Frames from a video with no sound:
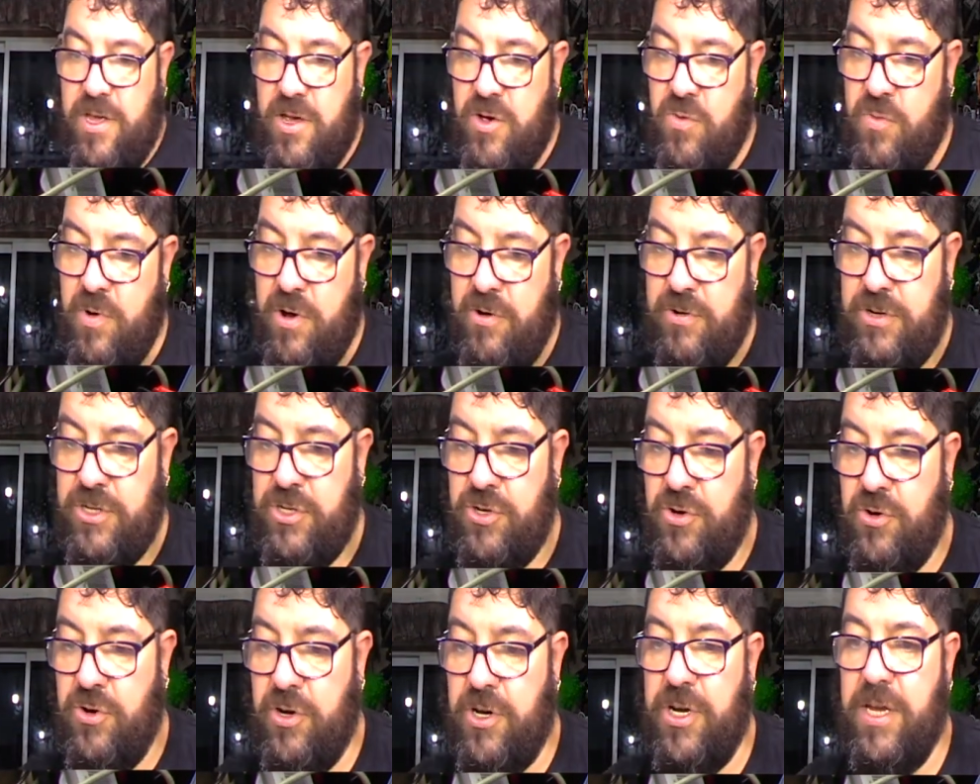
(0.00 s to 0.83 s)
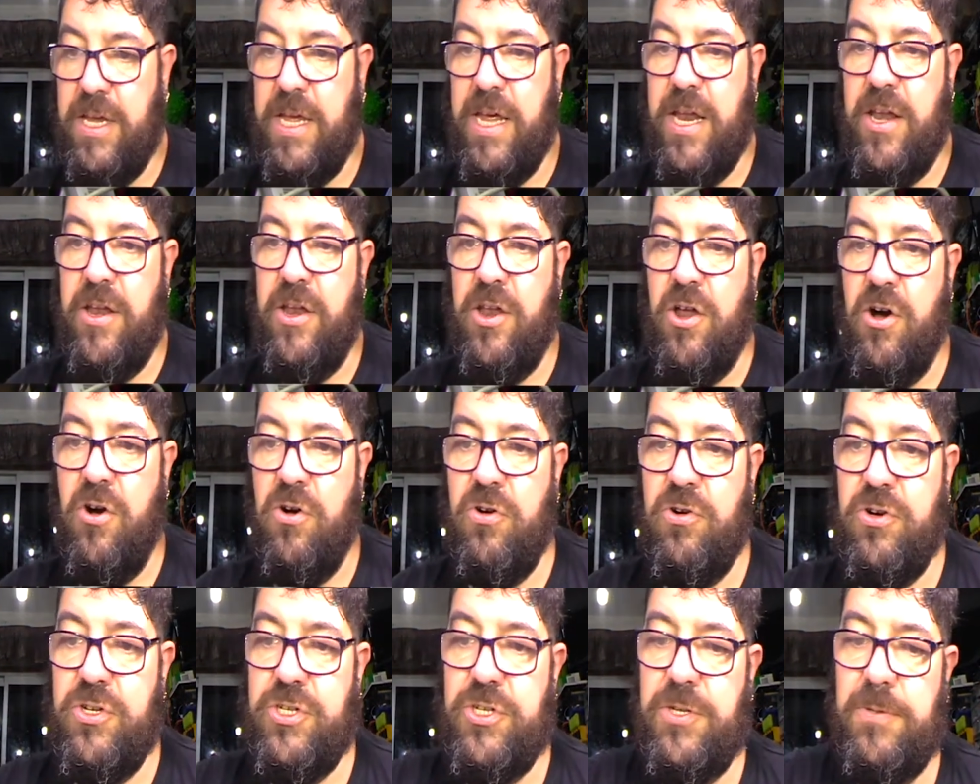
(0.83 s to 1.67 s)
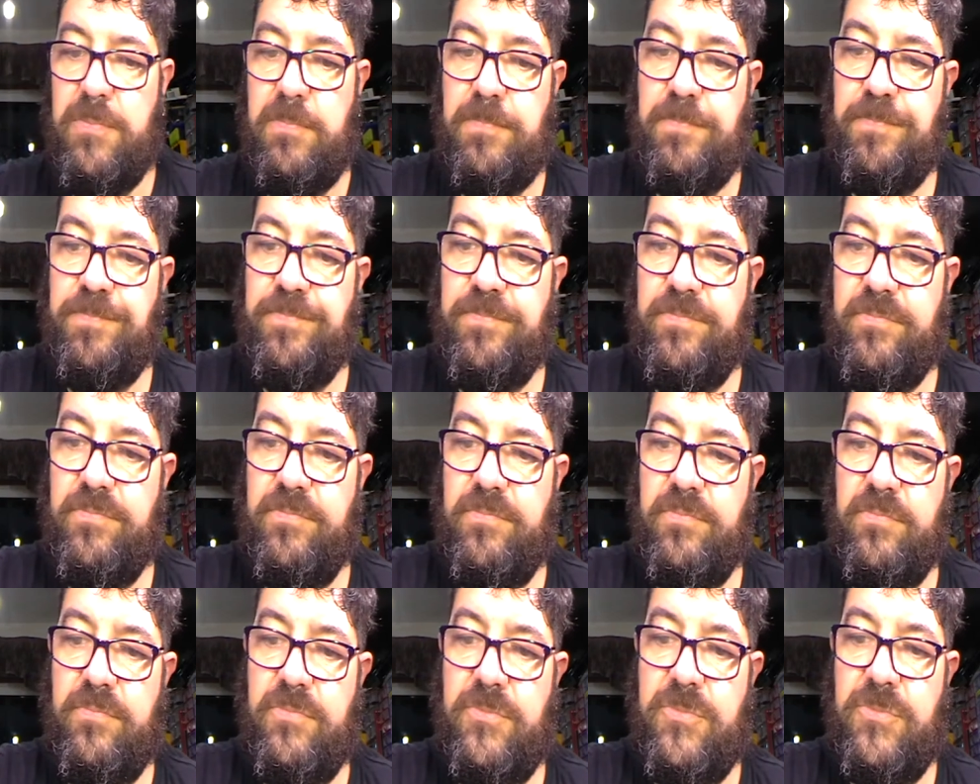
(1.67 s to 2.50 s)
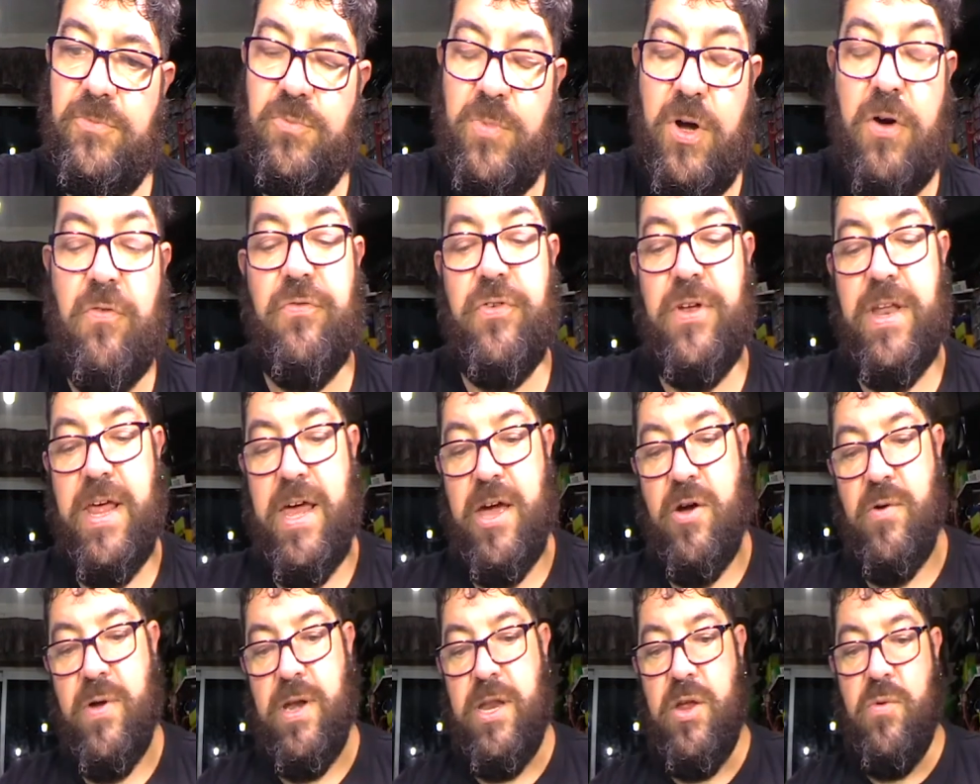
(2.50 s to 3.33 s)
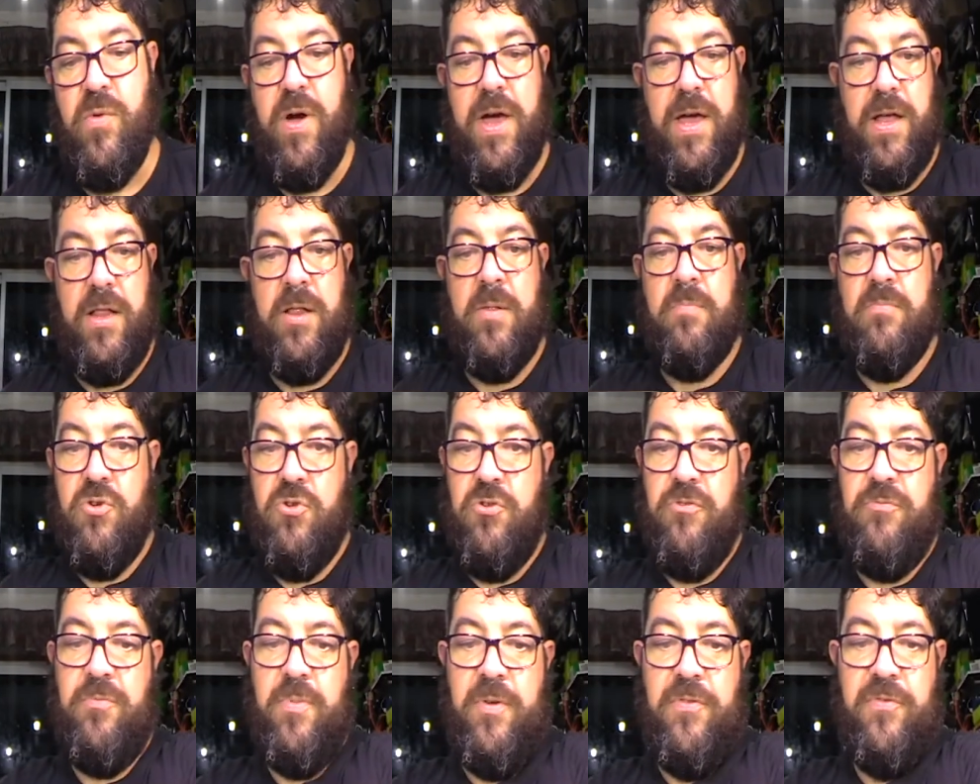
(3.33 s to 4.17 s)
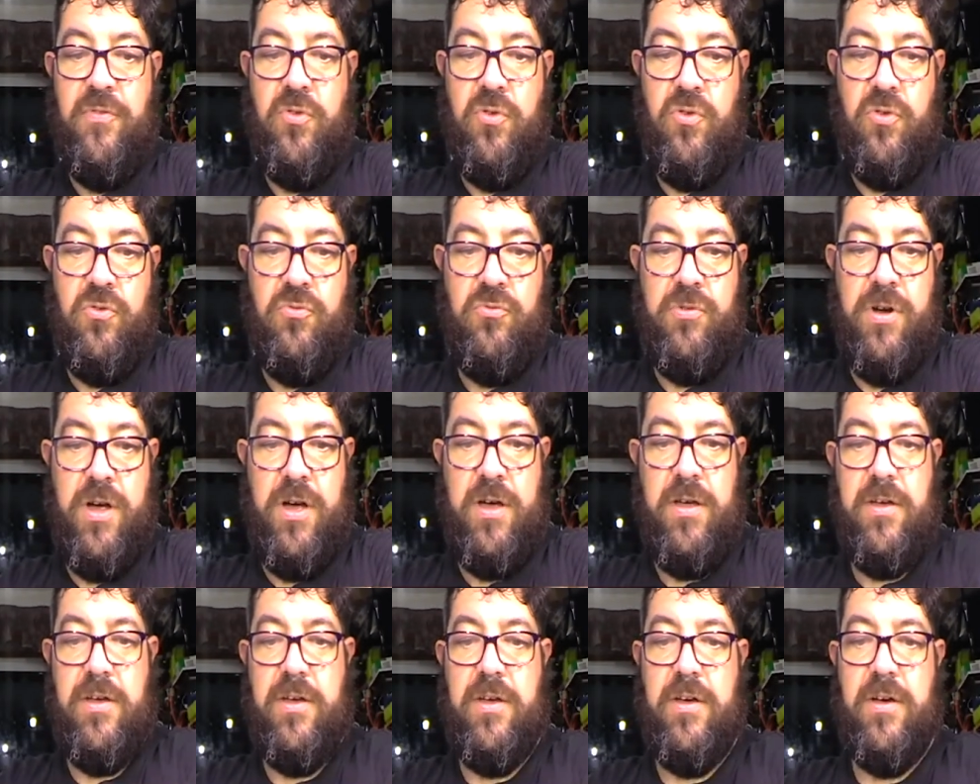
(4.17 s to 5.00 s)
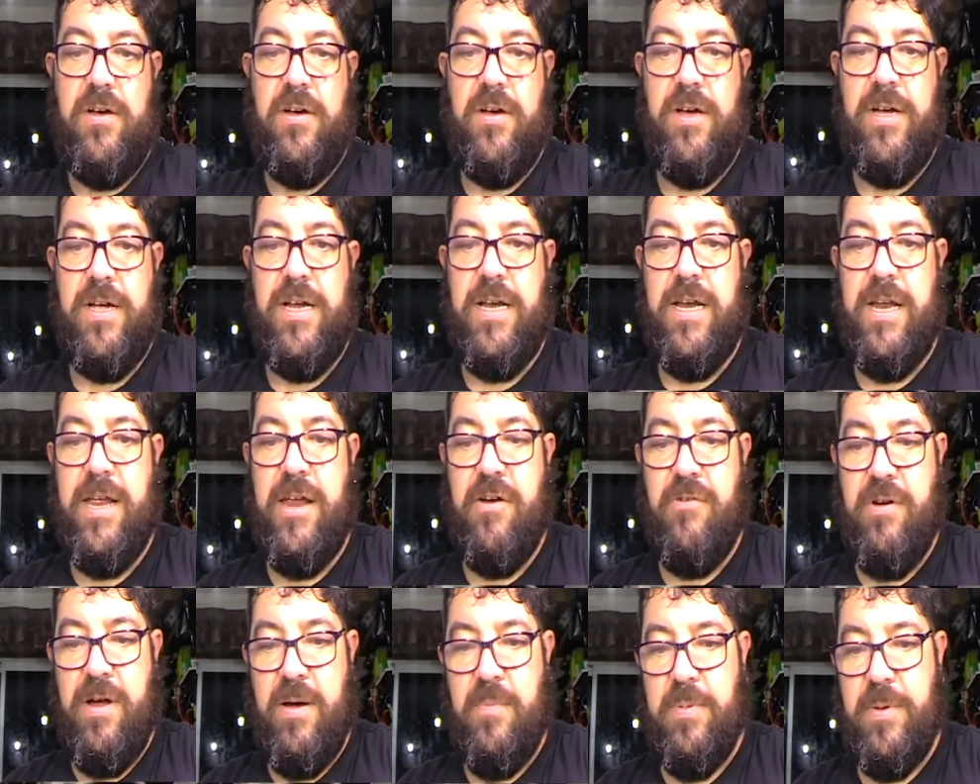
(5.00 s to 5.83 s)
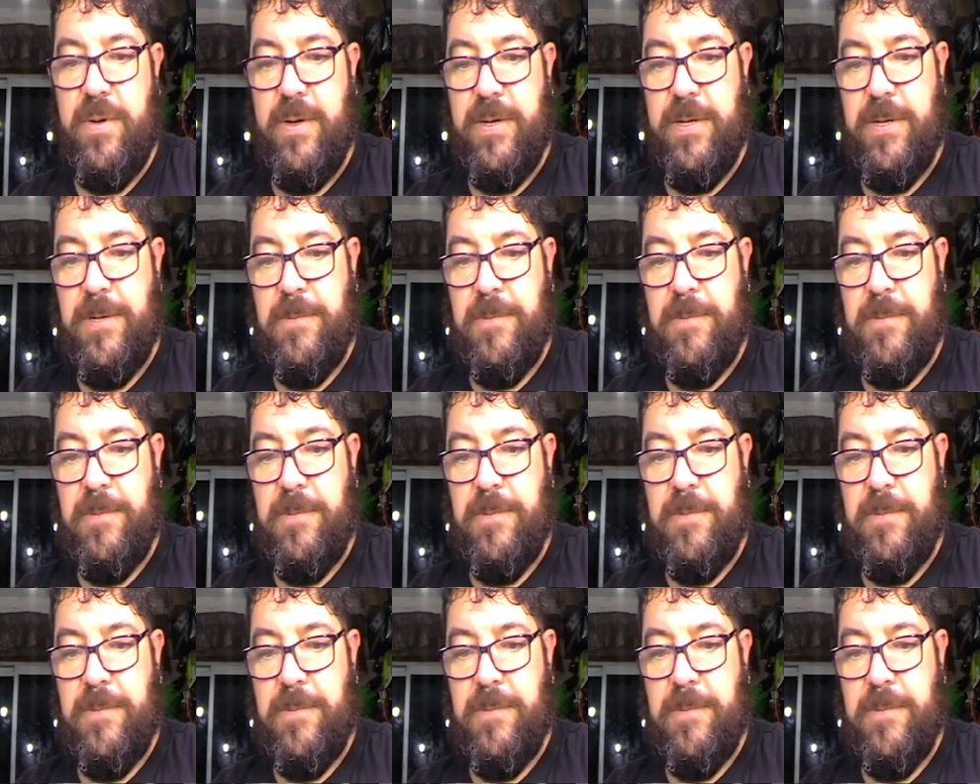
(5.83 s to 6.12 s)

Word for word: there where it's not going to get knocked. Well, for now anyway, it'll move before uh, I clear up.